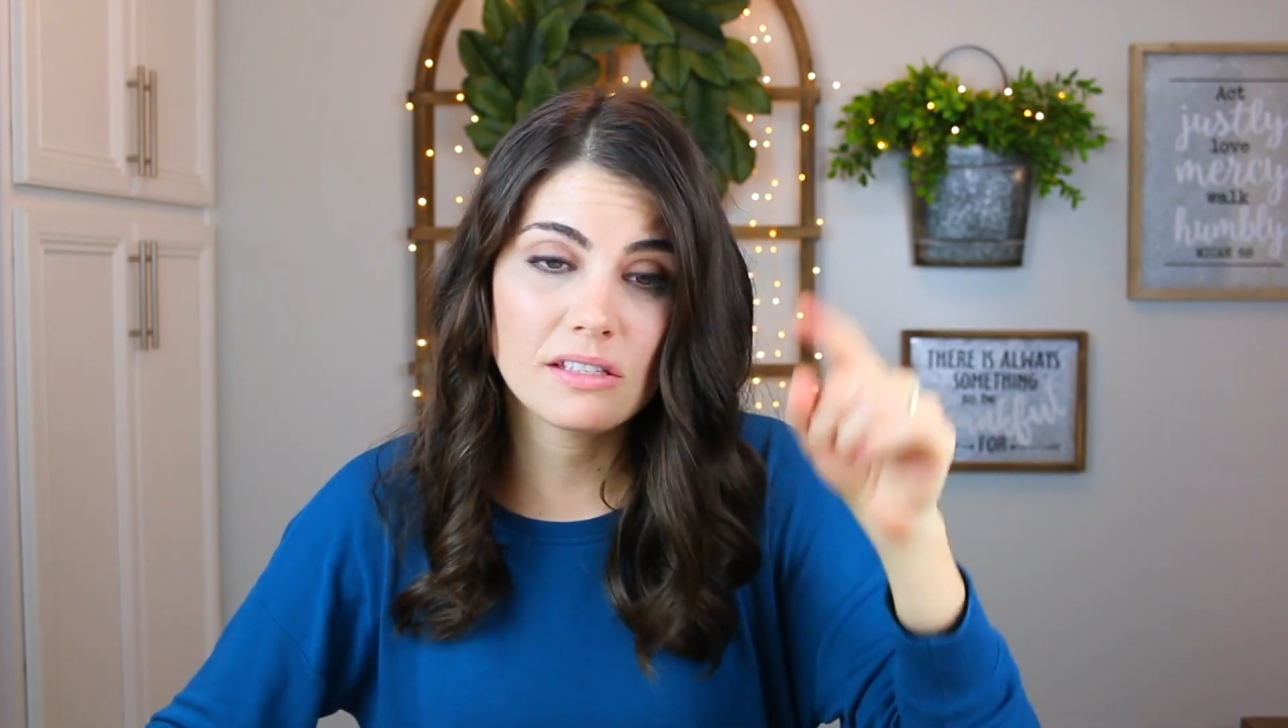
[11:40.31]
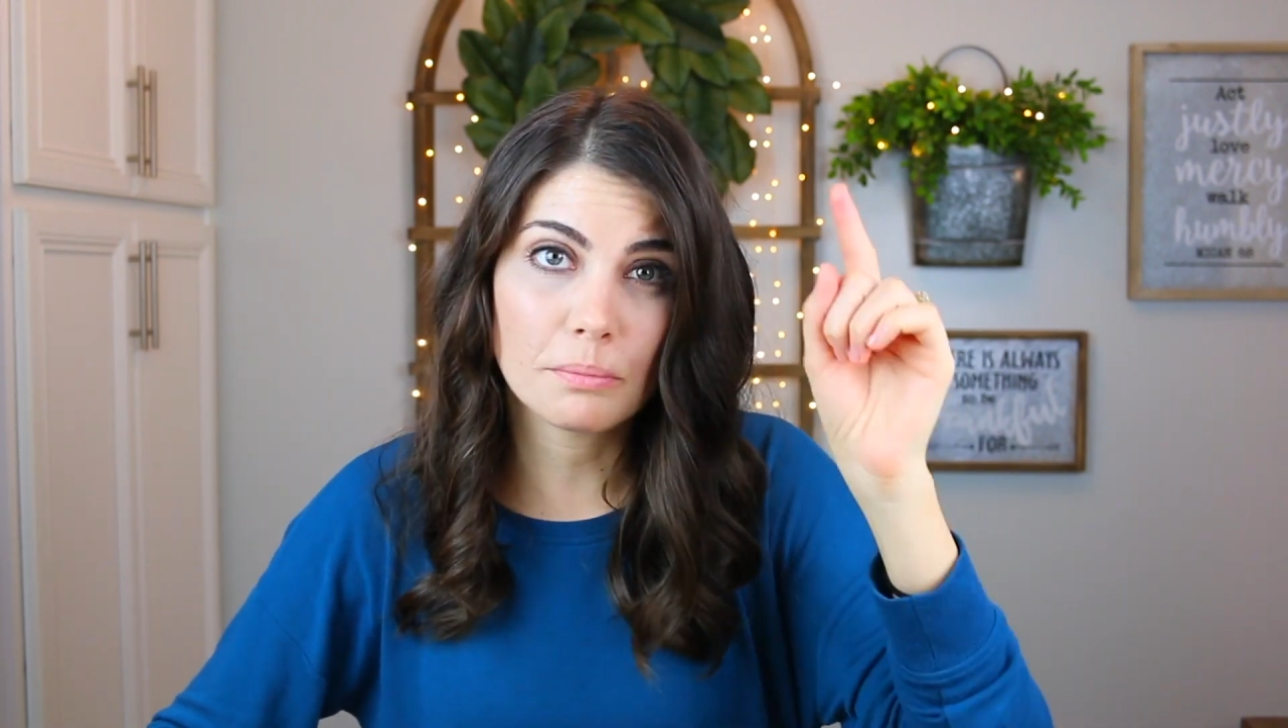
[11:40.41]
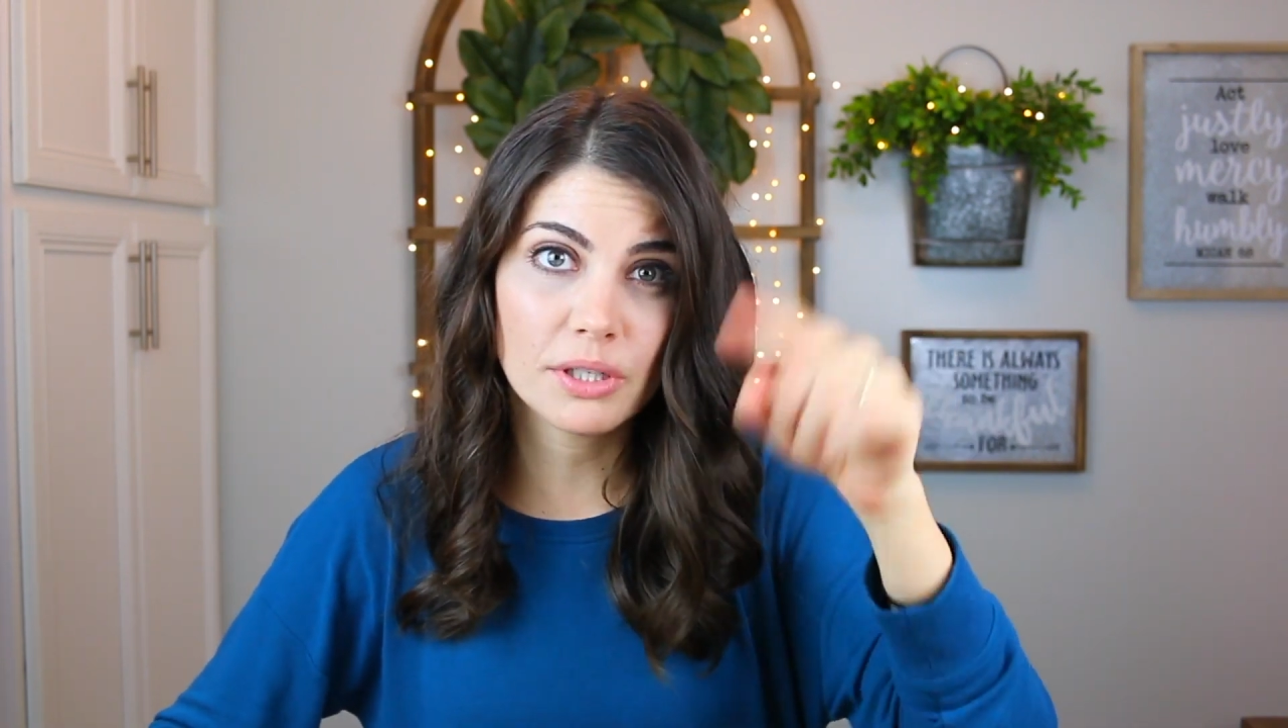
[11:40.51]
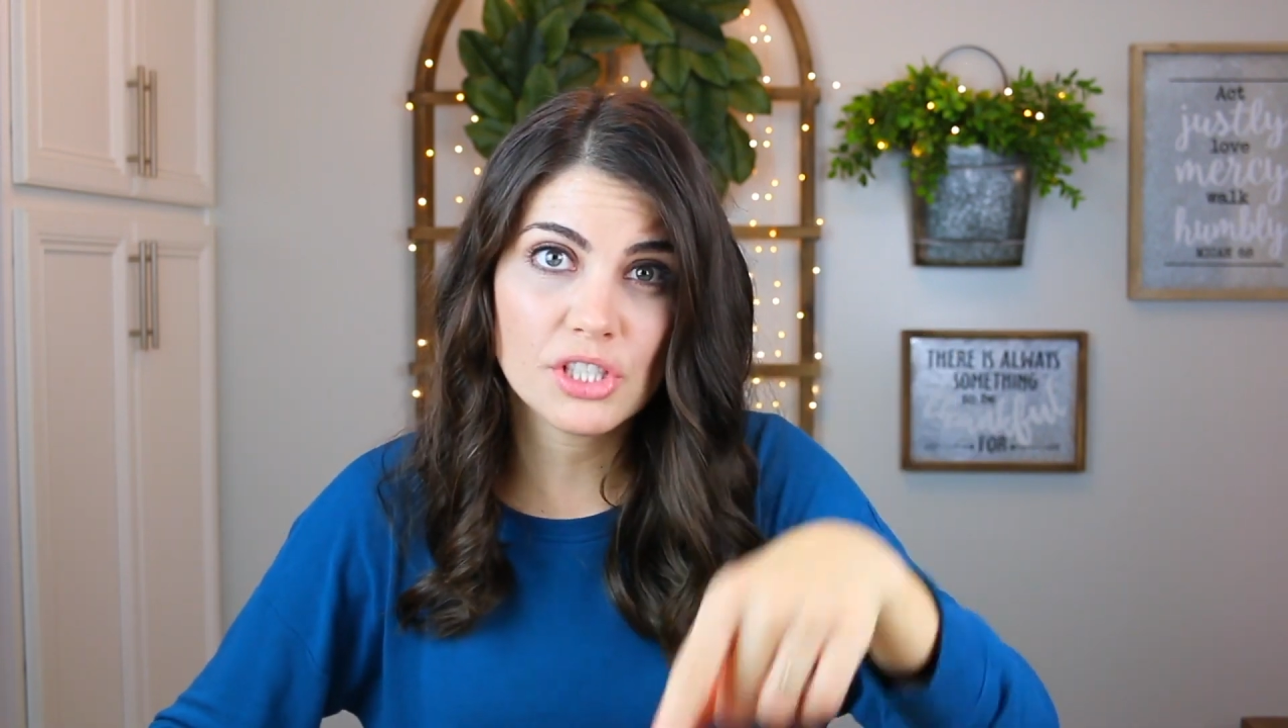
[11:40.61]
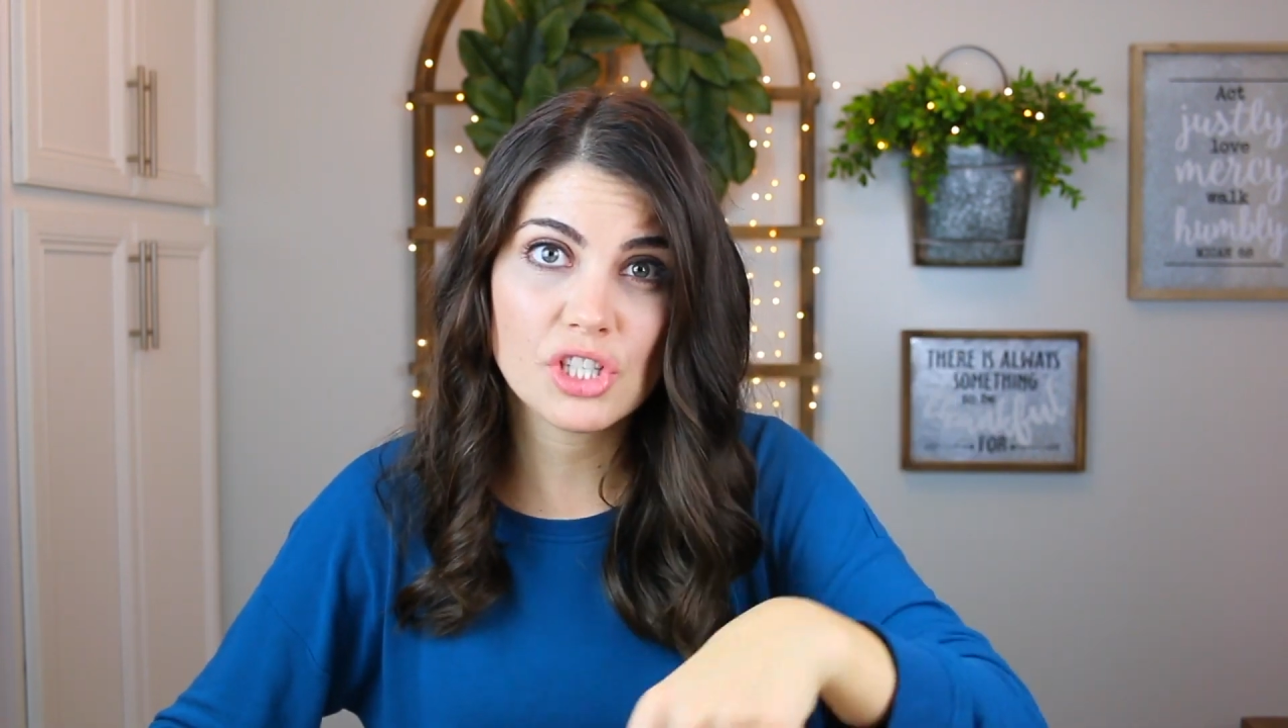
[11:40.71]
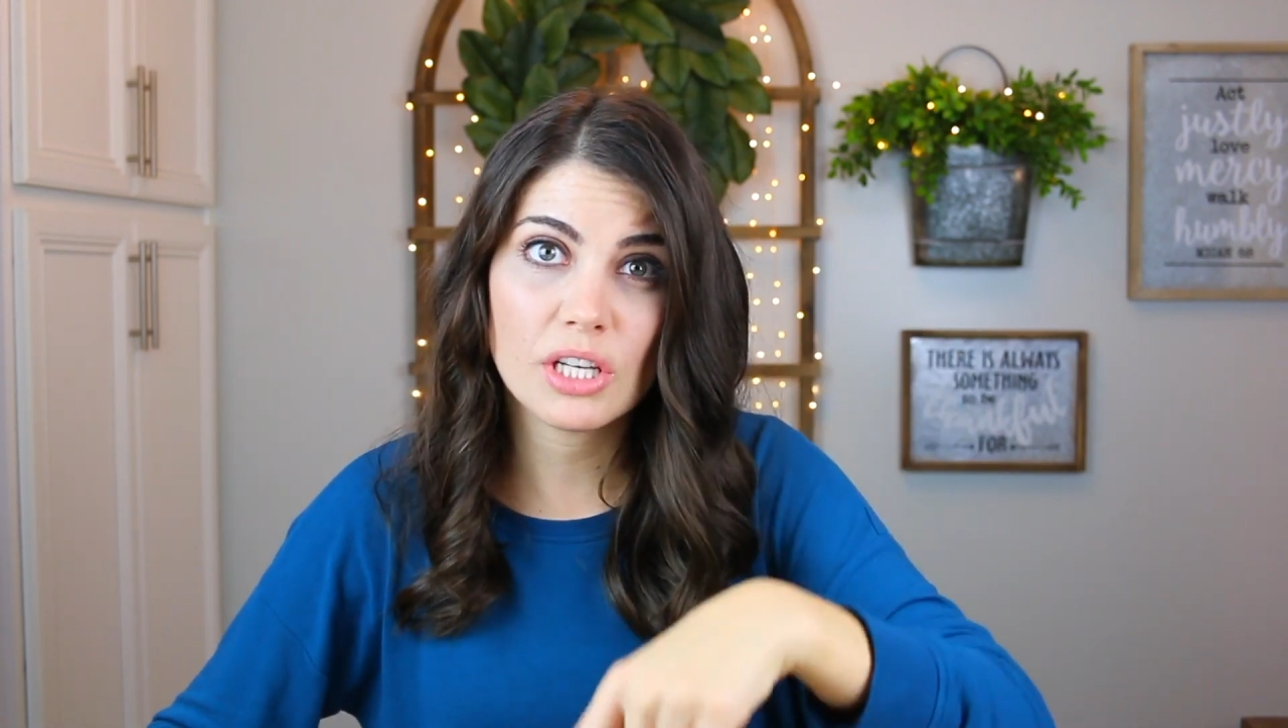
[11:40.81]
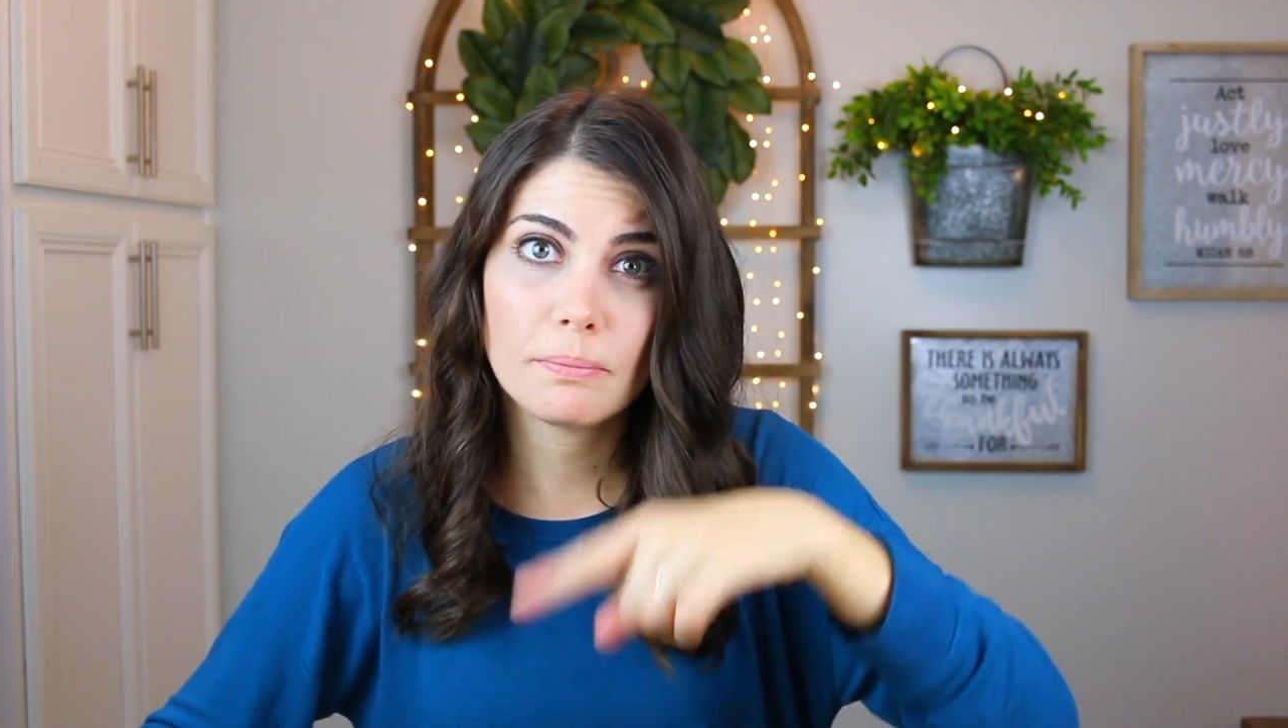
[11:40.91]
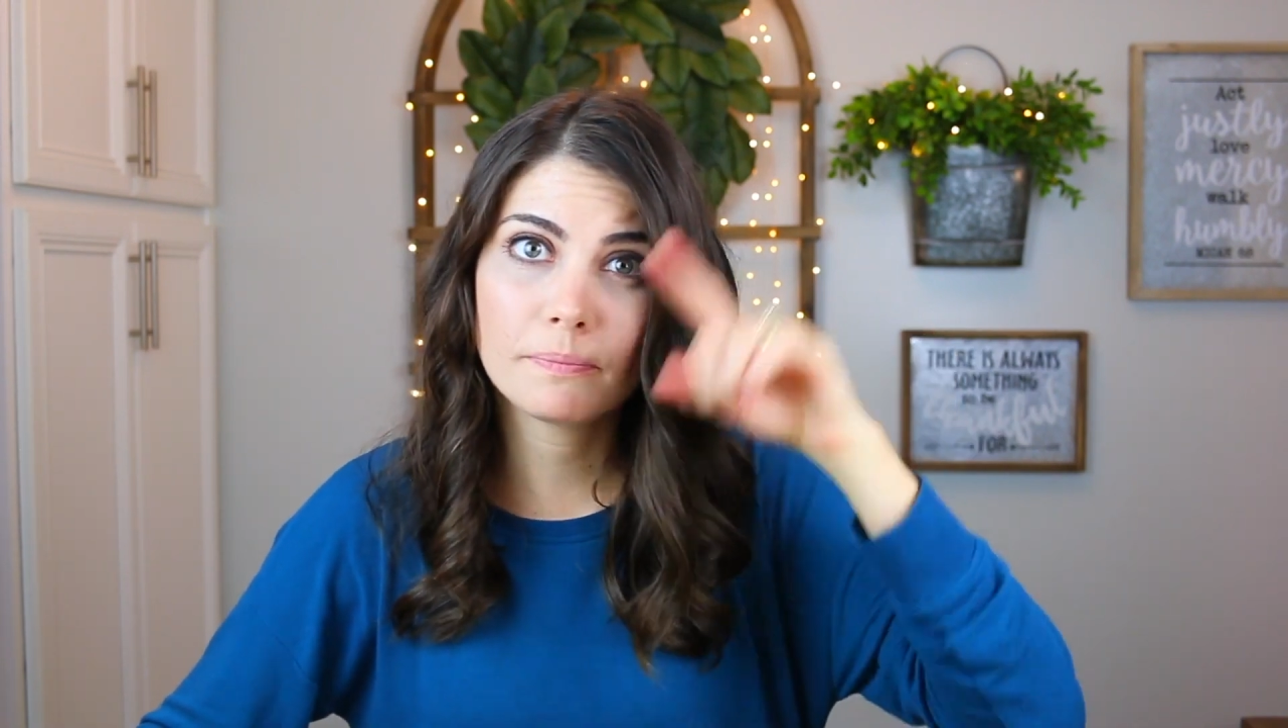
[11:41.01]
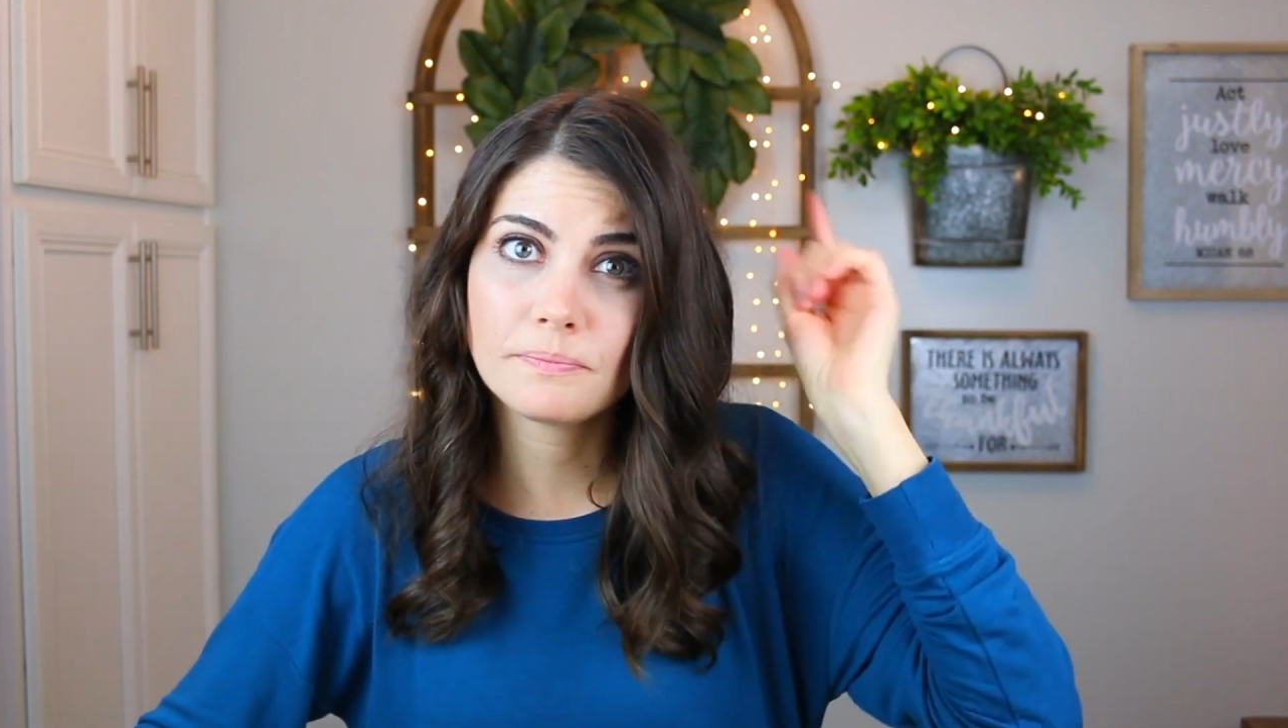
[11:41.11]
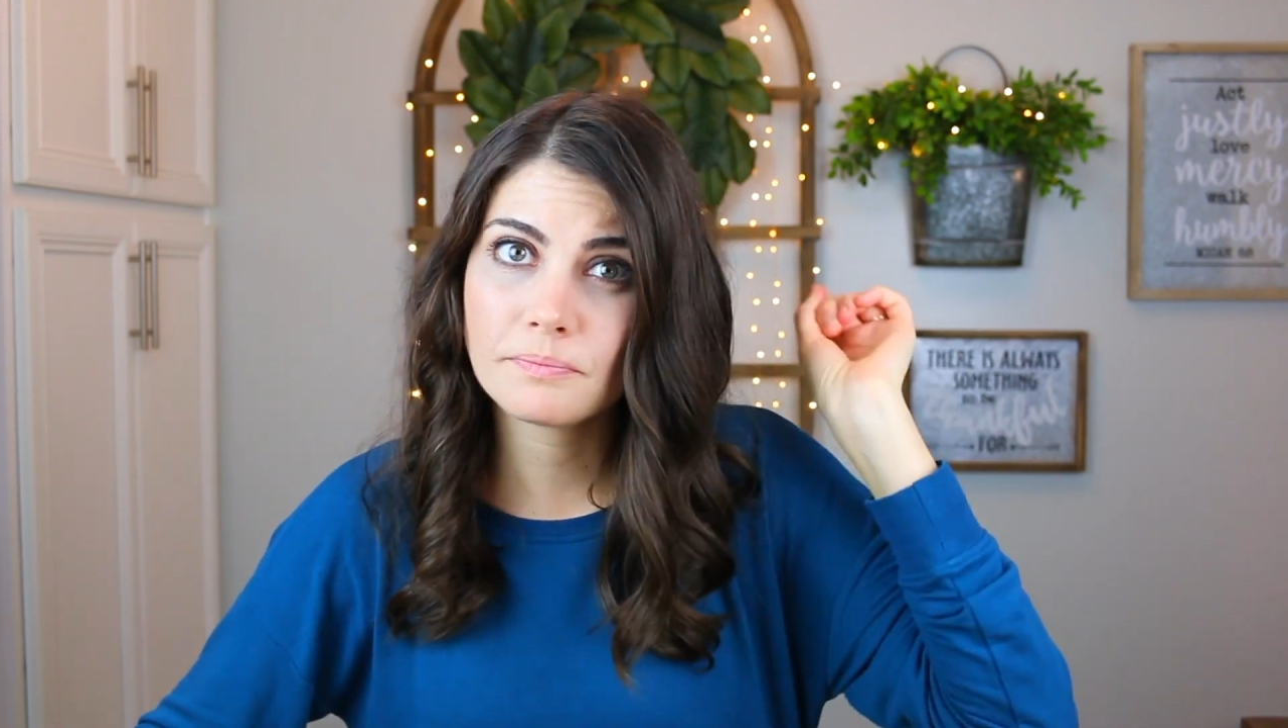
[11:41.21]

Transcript: they're pretty cheap.